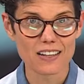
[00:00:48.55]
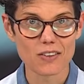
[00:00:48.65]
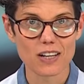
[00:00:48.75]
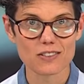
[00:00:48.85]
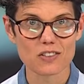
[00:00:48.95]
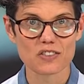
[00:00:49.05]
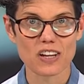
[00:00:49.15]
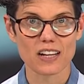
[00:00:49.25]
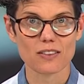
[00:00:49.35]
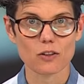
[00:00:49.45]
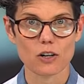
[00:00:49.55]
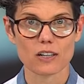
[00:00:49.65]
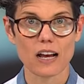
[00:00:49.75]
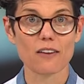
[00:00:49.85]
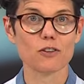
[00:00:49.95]
giving us a second
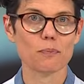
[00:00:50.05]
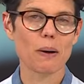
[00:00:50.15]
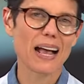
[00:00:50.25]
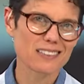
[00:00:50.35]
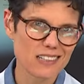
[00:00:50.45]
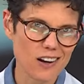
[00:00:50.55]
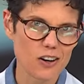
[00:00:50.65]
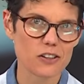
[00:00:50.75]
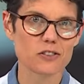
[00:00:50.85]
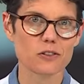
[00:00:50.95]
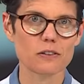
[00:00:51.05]
look after passing on us